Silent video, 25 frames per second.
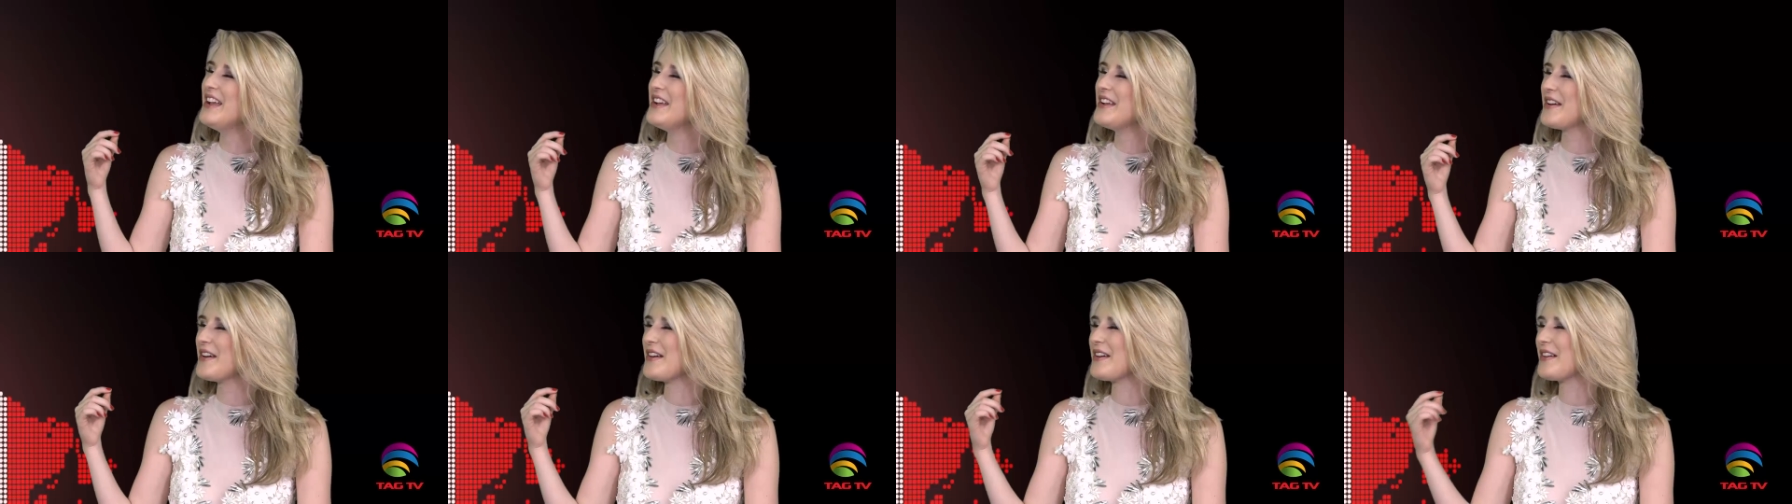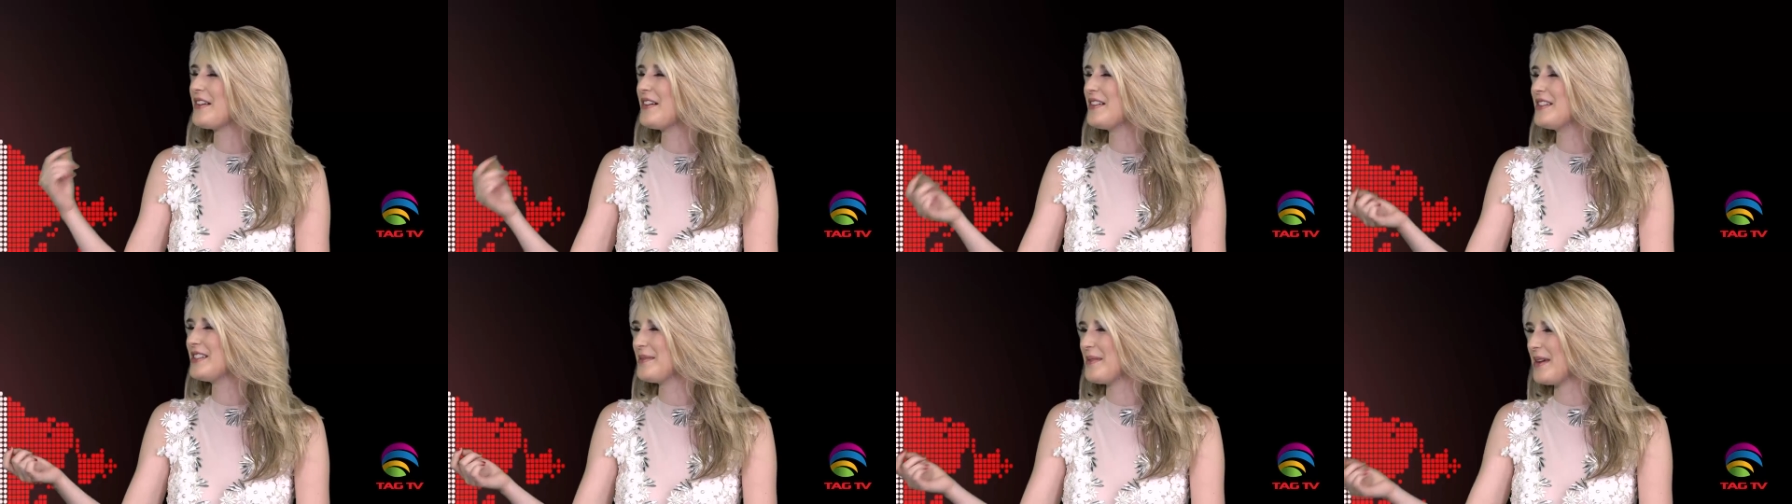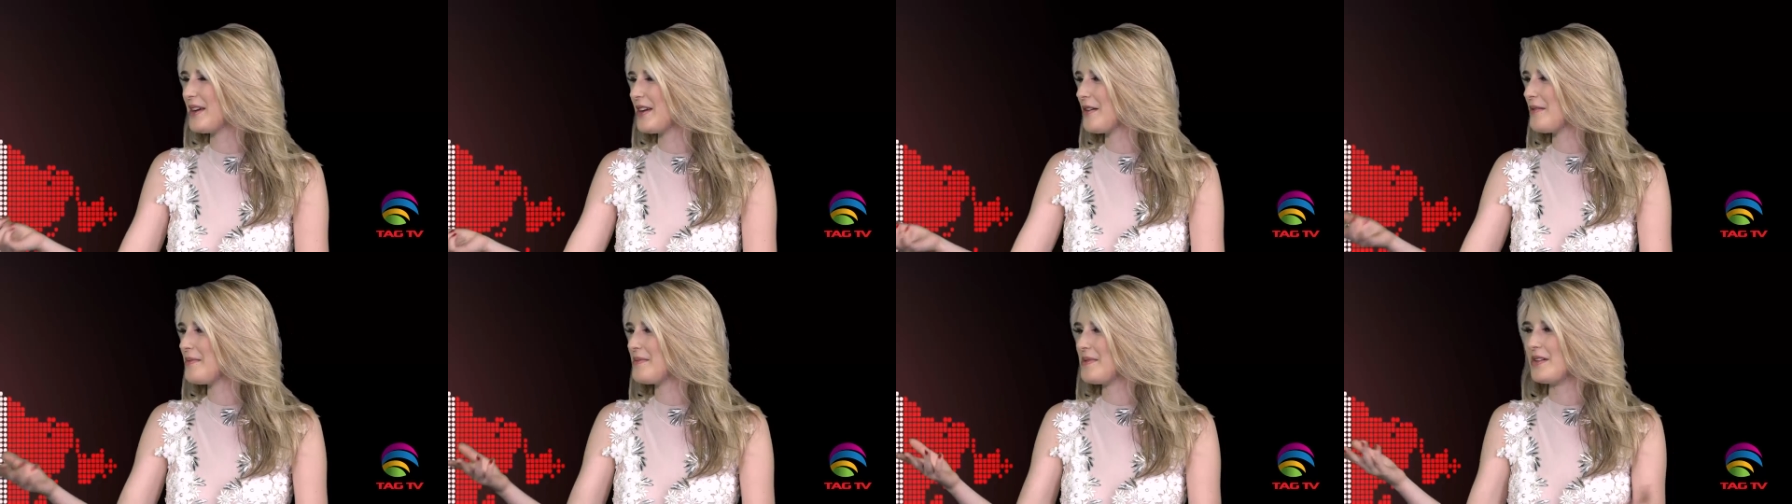your clothes
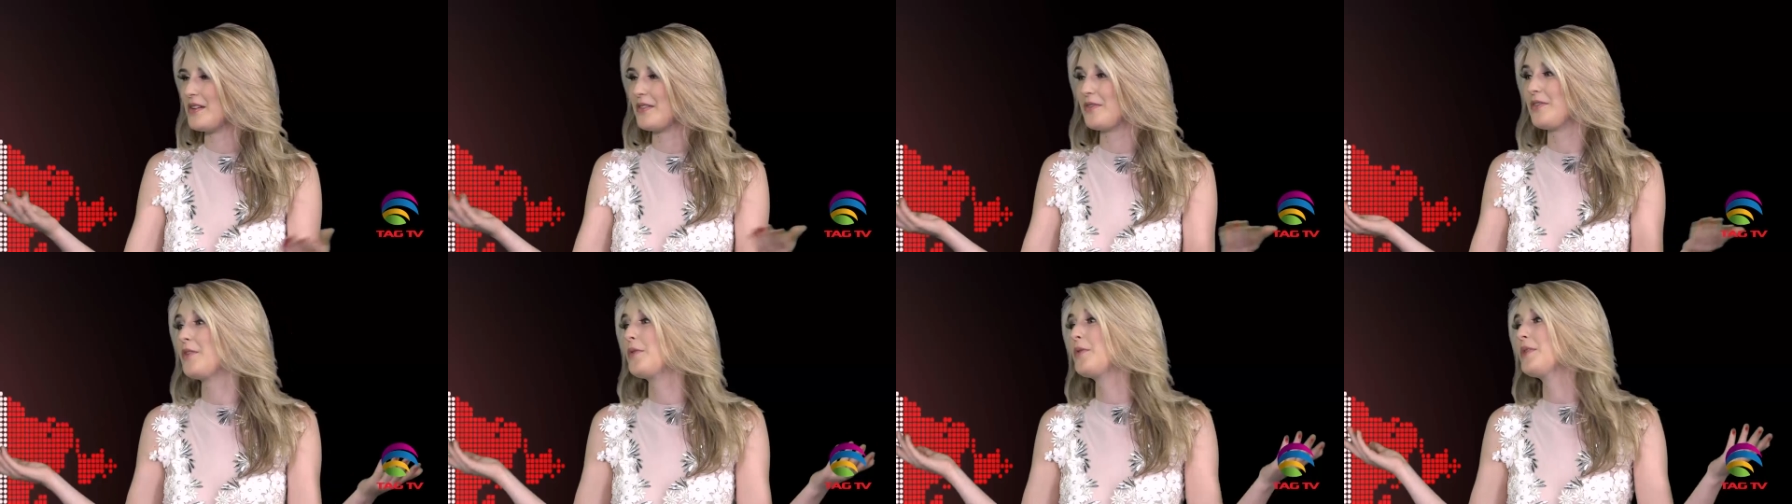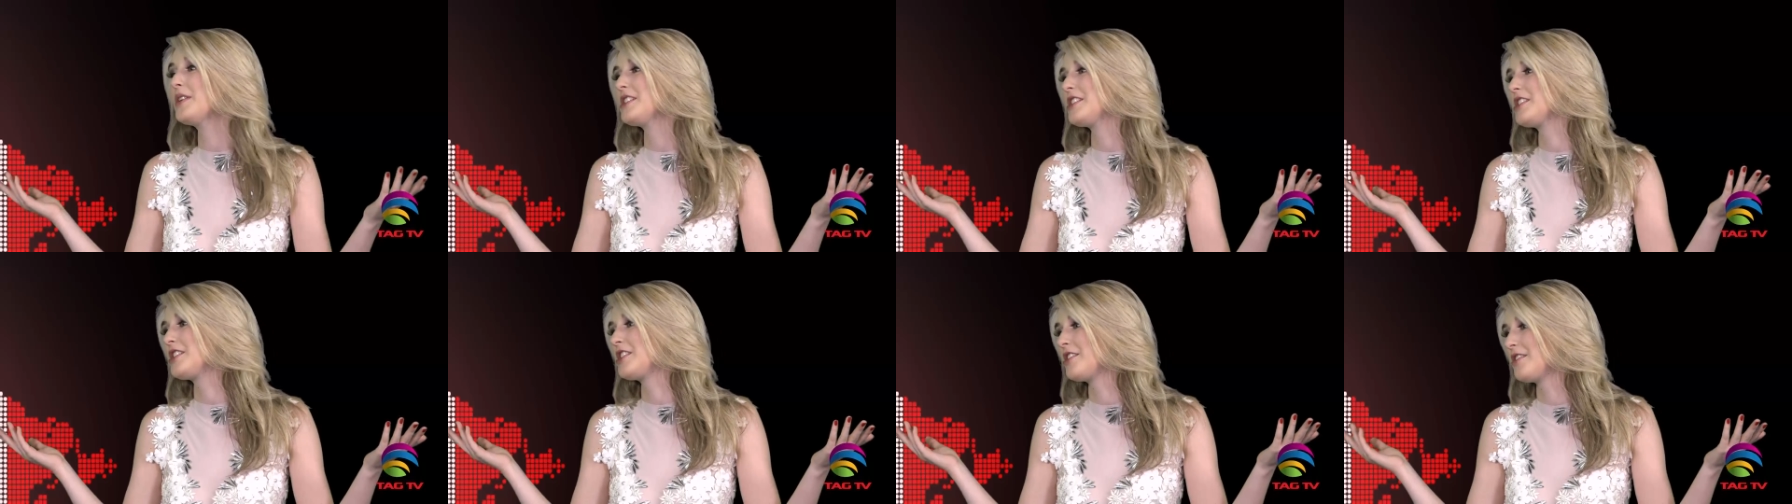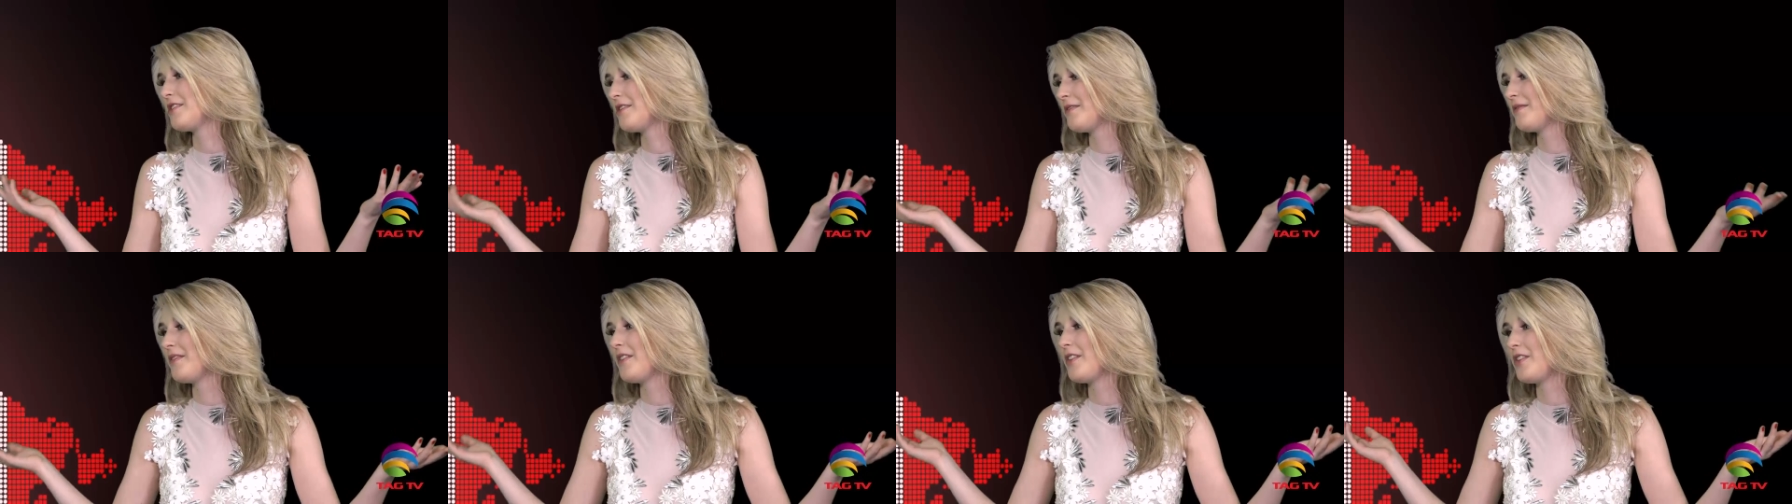make her beautiful,
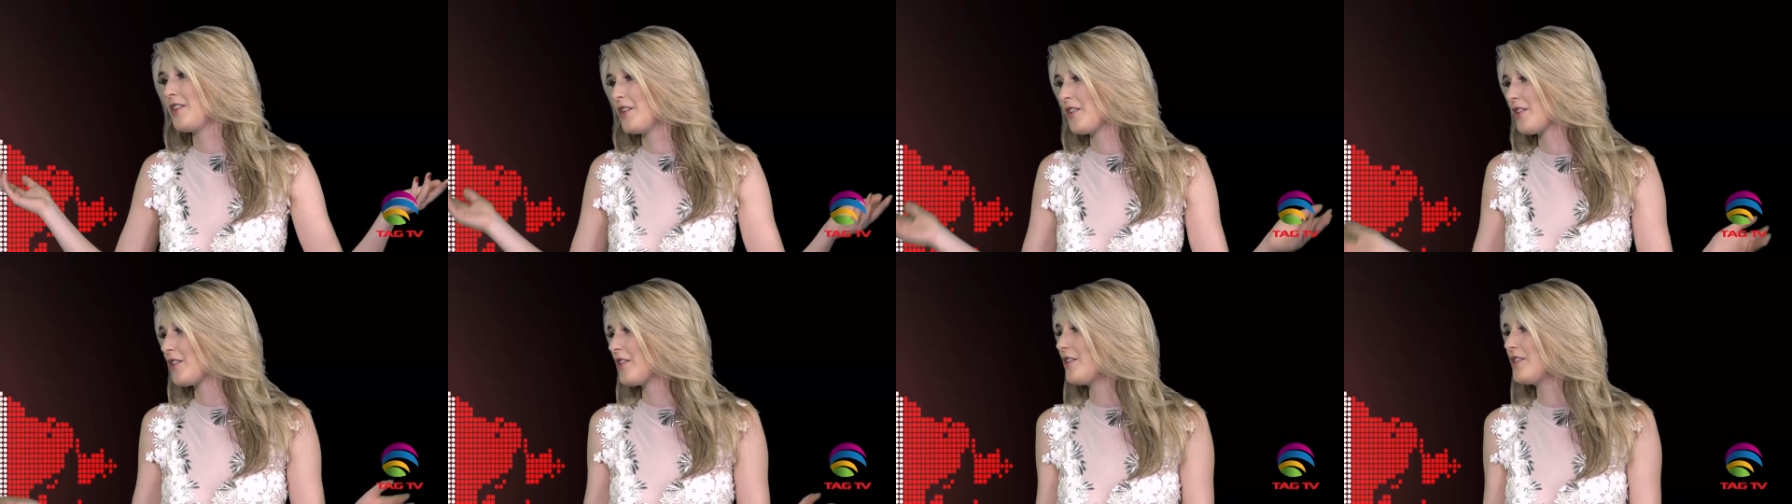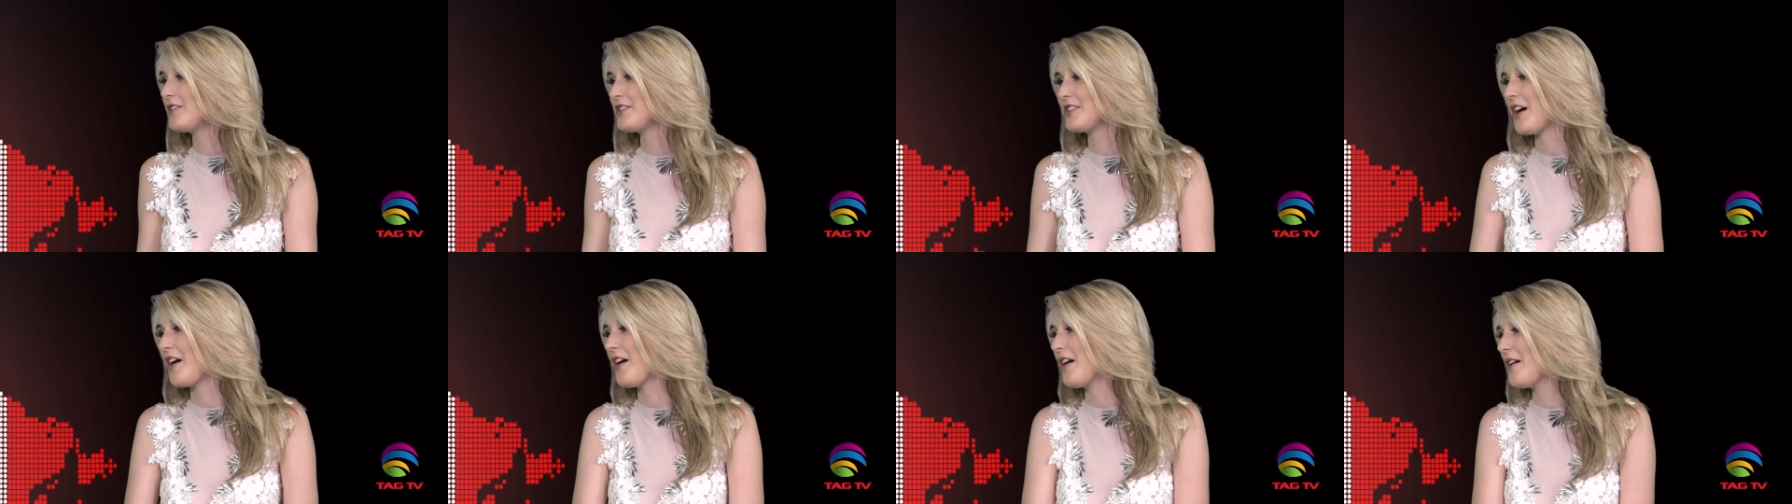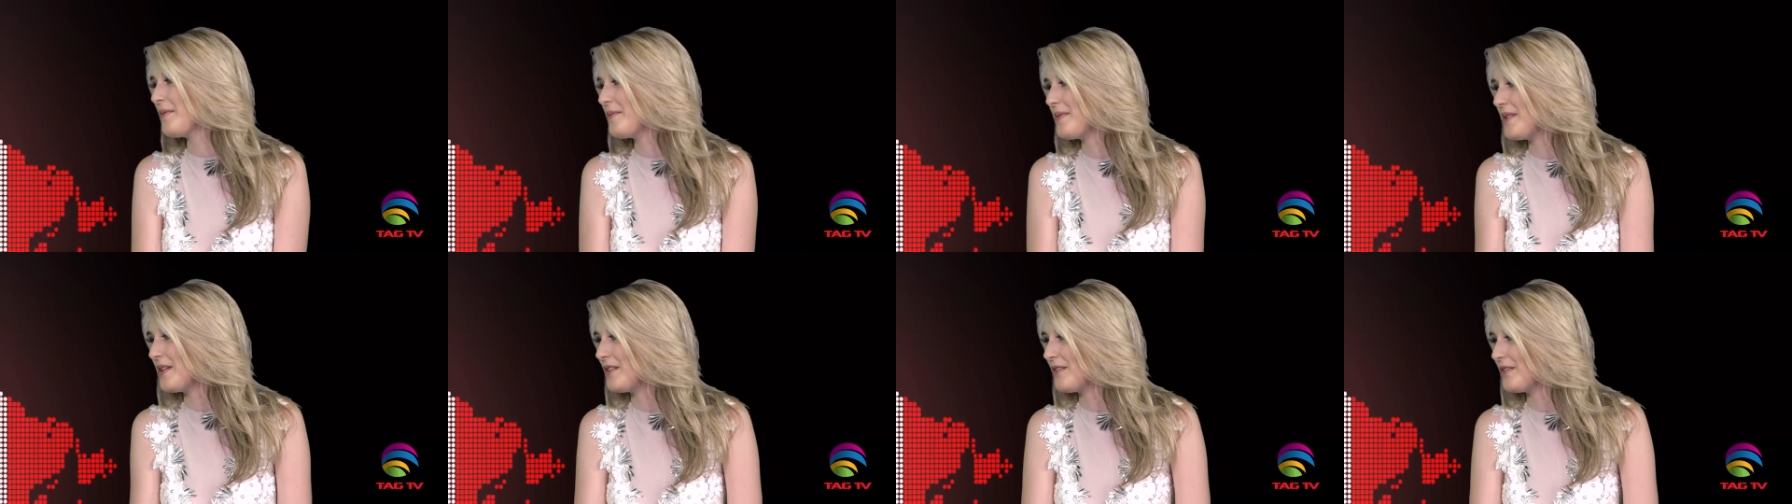which your clothes
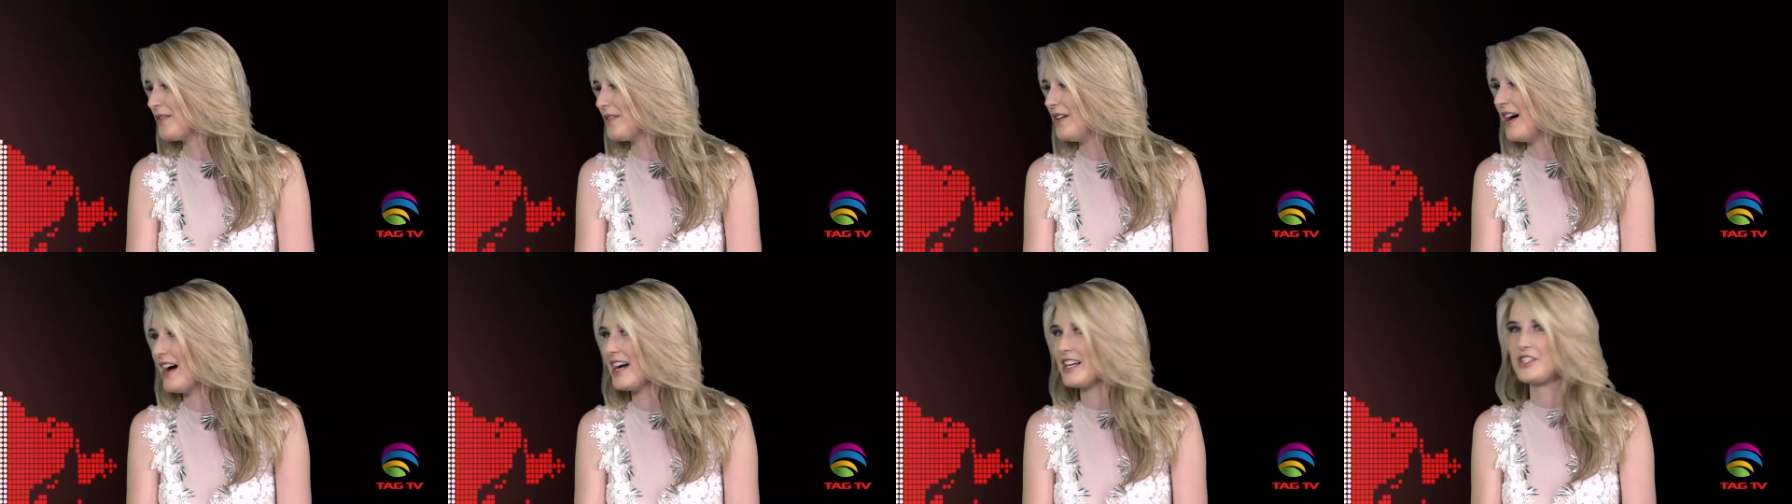are beautiful.